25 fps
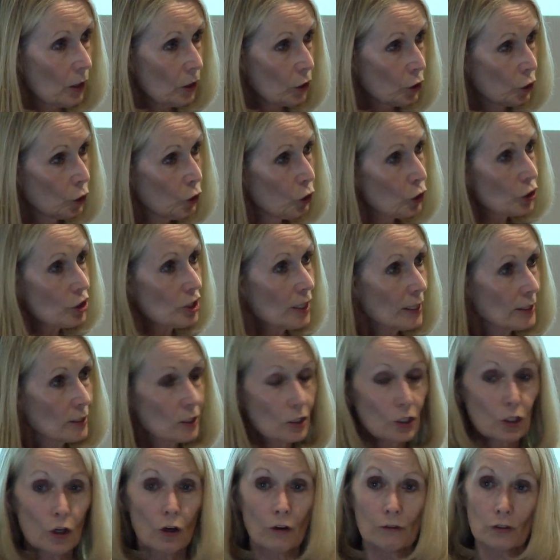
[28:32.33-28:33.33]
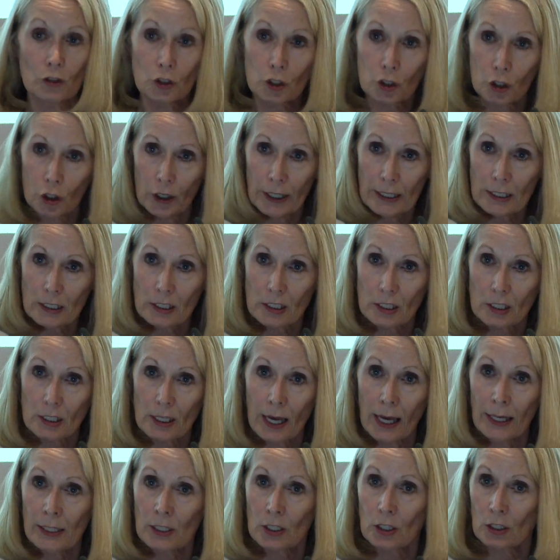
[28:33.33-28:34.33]
your sense of choice
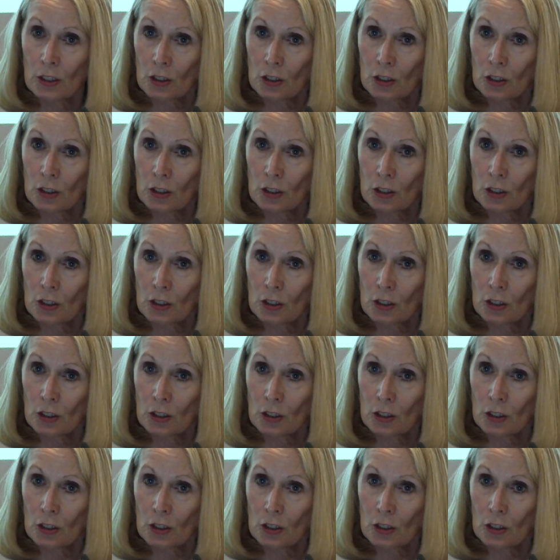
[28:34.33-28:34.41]
and